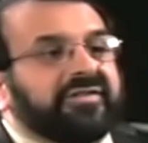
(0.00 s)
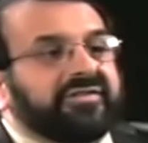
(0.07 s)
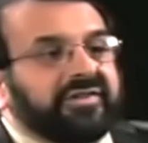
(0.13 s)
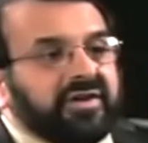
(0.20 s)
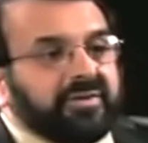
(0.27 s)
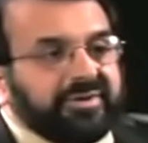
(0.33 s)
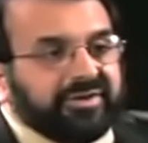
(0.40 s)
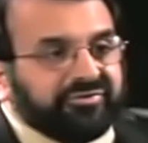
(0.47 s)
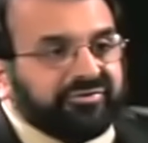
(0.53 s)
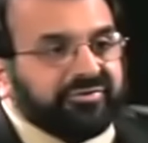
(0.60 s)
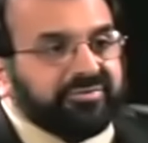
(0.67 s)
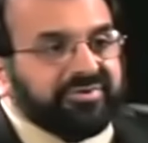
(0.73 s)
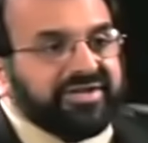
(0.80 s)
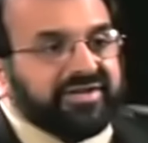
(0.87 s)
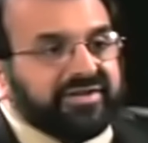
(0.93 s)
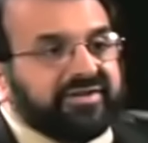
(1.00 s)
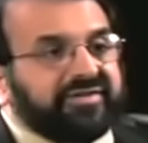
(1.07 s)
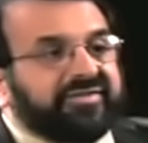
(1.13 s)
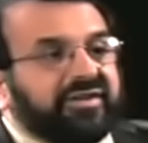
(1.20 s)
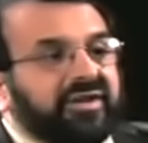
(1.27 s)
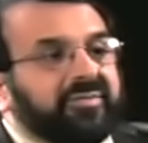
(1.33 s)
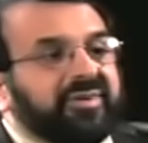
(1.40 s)
Islamic Sharia,
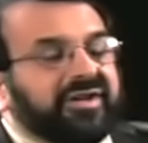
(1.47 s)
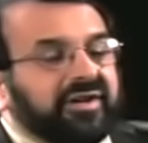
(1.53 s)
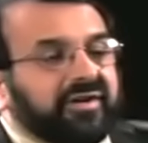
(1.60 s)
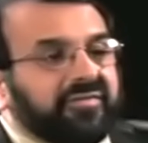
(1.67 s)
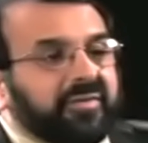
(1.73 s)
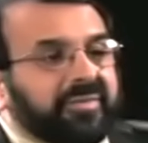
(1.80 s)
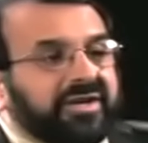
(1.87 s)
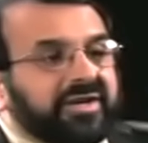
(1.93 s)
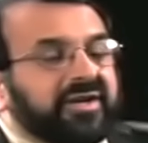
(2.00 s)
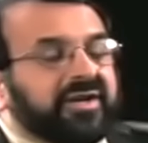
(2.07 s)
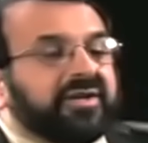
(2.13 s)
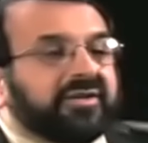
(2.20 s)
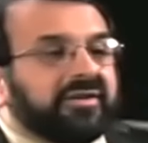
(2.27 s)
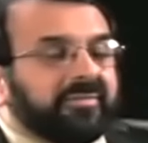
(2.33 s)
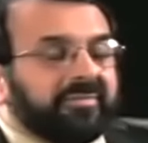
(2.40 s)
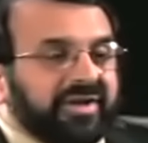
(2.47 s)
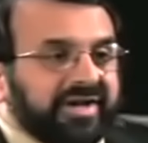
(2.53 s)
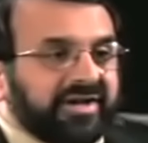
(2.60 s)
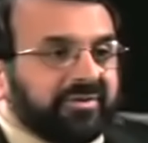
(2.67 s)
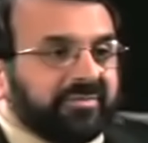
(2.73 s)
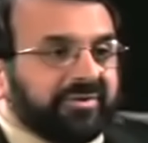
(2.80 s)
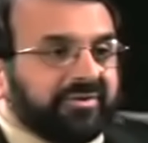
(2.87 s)
Islamic government,
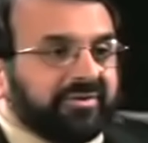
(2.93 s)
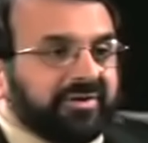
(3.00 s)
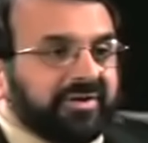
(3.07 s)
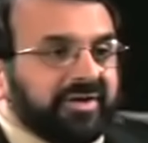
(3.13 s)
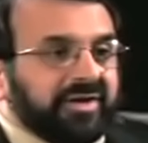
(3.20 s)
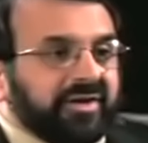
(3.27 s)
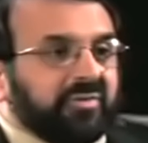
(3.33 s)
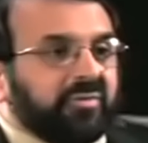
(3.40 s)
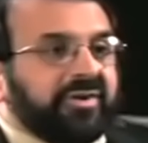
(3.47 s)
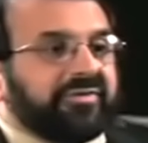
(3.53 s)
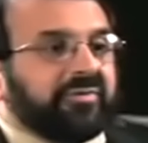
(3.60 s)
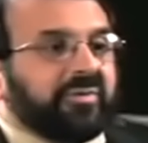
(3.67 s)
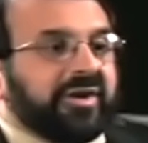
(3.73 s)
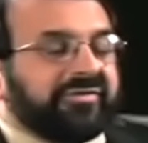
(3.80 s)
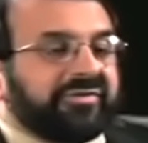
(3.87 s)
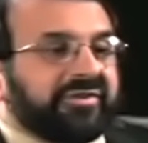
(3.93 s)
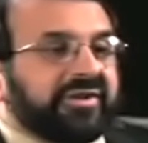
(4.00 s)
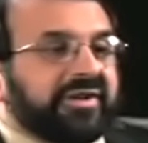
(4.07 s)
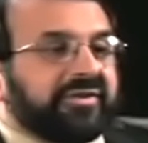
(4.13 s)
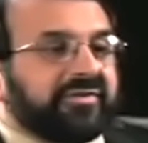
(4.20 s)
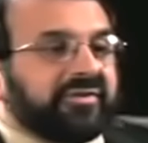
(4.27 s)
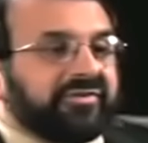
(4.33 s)
compatible with Western
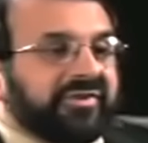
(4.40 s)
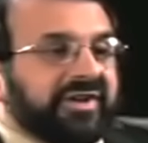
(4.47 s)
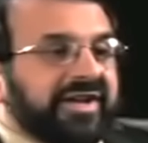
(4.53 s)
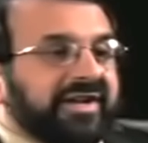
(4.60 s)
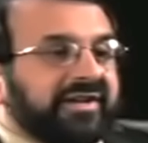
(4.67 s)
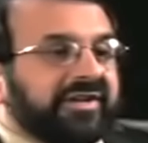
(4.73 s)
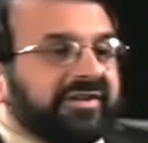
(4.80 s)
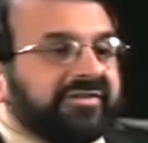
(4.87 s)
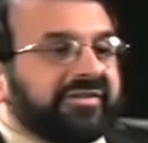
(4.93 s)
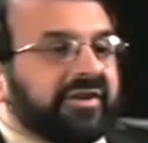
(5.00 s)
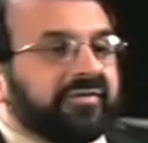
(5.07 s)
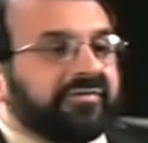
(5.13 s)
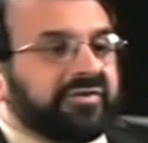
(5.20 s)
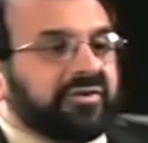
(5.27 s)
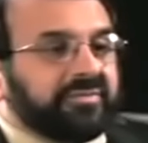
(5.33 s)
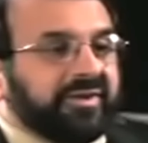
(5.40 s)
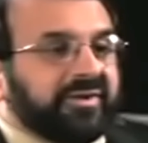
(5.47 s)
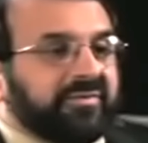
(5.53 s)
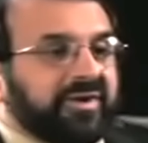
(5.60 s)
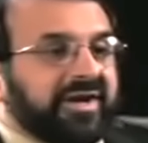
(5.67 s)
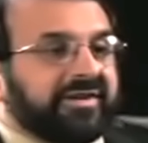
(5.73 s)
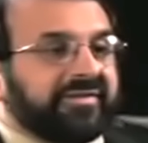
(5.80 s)
understandings of human
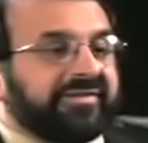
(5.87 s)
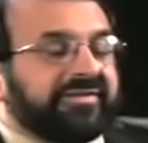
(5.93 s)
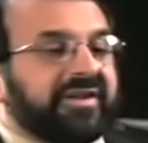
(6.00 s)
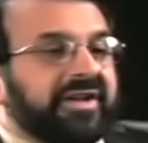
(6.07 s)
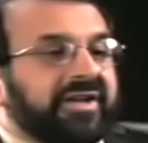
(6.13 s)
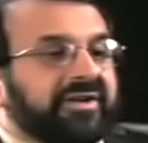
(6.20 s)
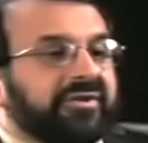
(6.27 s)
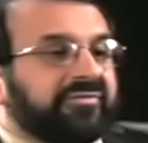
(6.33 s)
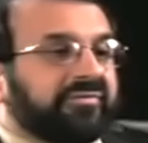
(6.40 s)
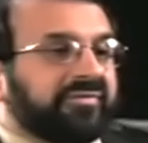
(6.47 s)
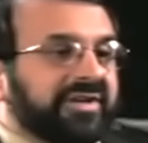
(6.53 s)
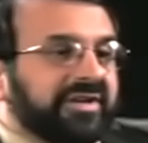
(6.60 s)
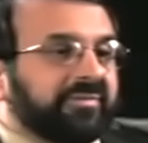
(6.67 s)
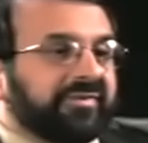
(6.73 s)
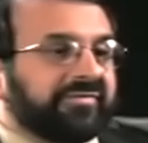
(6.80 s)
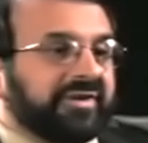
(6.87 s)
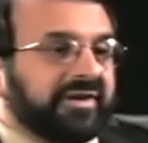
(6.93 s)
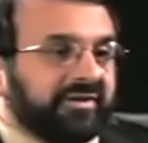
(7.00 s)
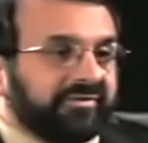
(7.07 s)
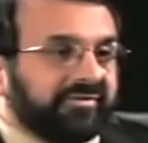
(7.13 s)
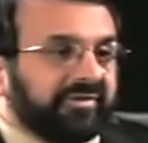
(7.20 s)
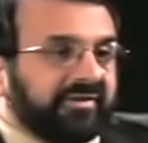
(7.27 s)
rights and freedom of
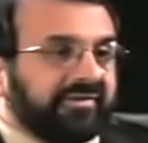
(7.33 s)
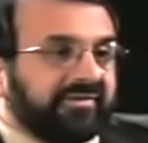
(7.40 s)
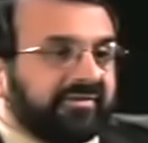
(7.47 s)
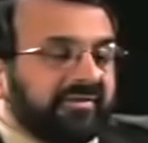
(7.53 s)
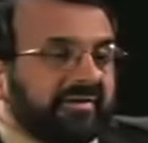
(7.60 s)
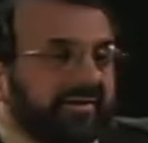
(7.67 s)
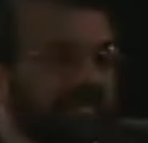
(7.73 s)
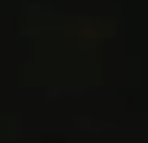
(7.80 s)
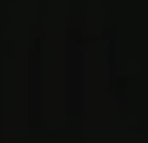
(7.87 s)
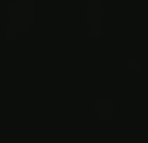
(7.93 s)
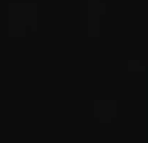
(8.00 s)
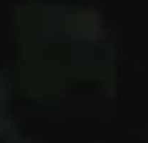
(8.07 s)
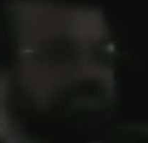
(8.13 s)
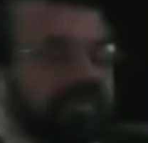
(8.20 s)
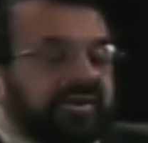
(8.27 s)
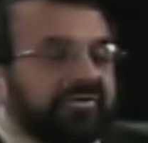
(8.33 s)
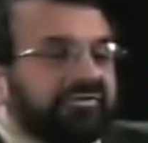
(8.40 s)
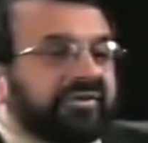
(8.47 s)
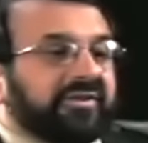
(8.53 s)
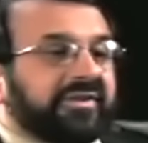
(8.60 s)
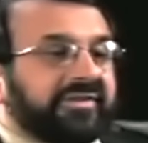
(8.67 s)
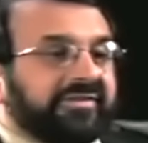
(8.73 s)
conscience.
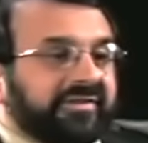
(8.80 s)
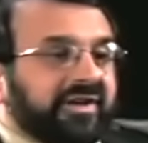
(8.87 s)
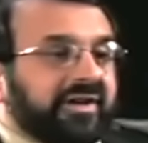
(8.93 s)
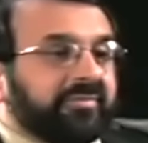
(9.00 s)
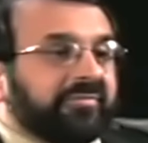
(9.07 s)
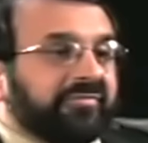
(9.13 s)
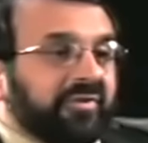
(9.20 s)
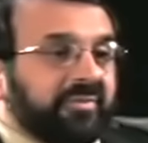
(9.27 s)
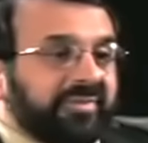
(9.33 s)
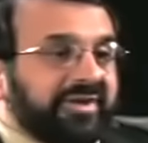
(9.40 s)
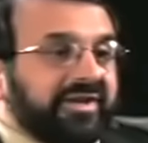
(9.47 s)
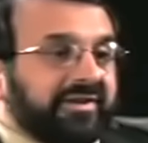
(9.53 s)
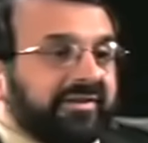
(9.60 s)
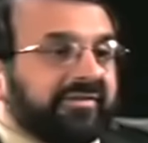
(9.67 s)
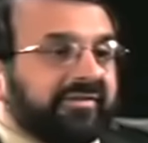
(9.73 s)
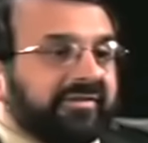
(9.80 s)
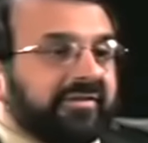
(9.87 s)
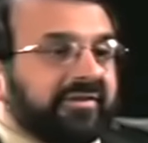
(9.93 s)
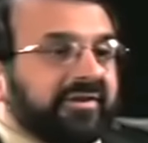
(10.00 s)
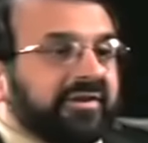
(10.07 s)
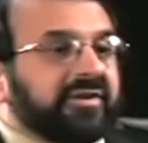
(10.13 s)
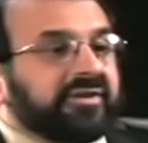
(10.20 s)
Traditional Islam forbids
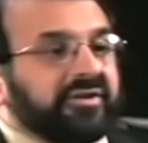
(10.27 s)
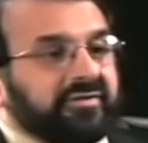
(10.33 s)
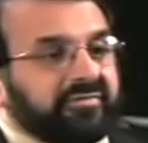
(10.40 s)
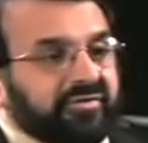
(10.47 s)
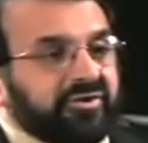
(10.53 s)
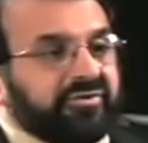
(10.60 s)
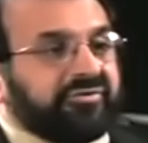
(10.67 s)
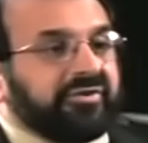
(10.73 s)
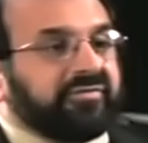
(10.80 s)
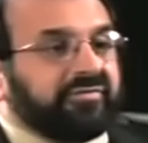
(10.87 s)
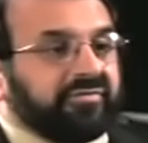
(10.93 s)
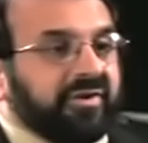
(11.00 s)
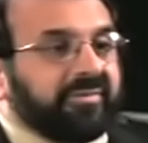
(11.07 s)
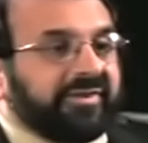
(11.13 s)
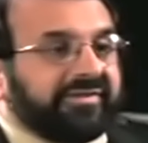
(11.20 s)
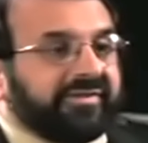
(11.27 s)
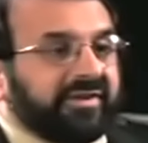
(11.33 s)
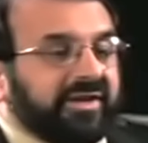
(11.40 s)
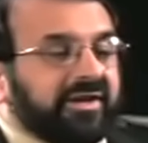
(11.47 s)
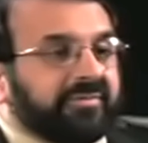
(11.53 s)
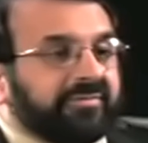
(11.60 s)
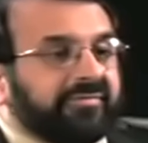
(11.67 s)
conversion from
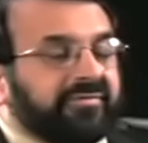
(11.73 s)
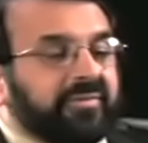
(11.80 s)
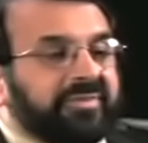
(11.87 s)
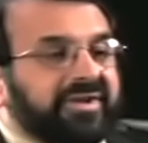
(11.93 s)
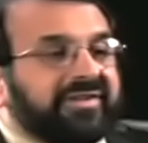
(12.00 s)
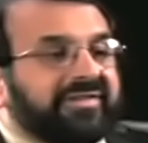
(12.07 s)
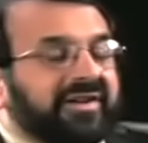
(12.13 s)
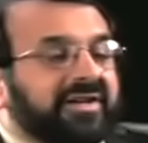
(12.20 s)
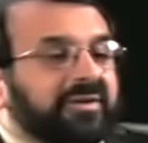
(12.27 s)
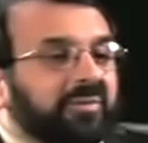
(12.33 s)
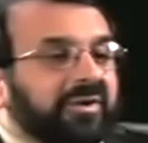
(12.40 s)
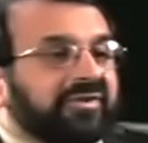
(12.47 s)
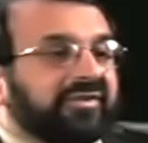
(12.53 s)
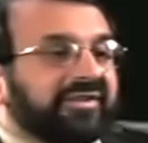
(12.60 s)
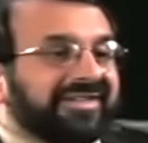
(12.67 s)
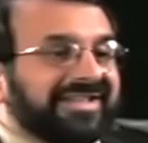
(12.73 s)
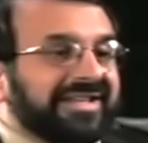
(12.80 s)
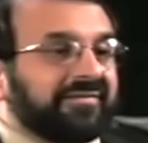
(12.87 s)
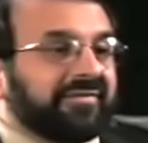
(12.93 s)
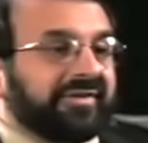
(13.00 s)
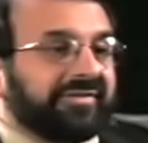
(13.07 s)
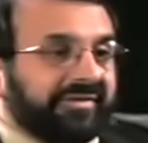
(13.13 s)
Islam, forbids anyone to
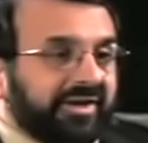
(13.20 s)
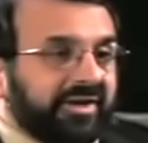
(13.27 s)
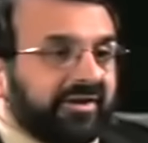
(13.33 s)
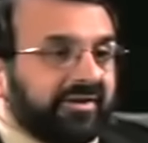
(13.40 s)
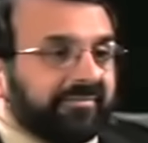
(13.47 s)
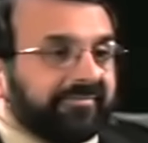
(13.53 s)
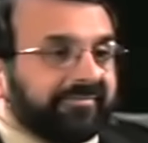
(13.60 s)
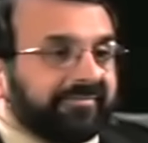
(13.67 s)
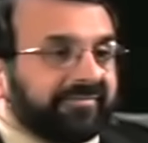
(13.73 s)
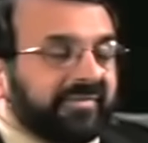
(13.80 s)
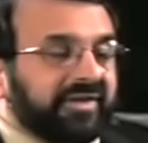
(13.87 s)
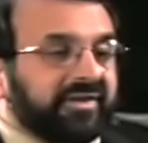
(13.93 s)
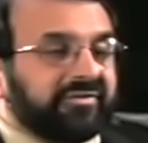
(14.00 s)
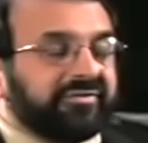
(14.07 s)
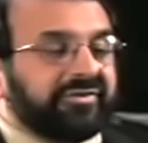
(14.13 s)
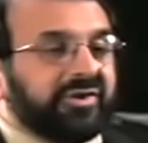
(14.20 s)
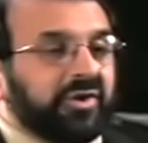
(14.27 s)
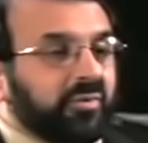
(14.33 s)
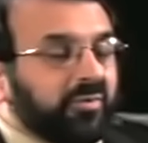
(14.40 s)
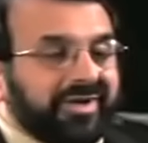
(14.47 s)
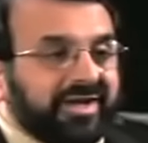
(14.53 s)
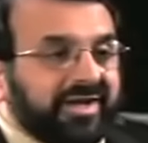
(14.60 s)
leave Islam. There's no
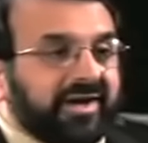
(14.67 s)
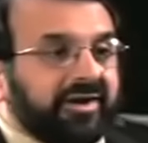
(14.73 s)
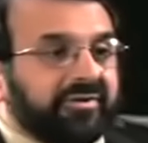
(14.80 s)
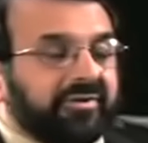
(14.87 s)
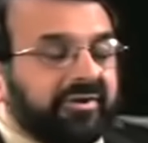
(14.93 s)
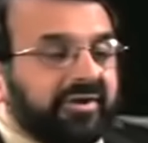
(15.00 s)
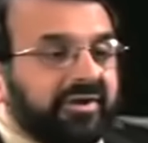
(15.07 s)
way out.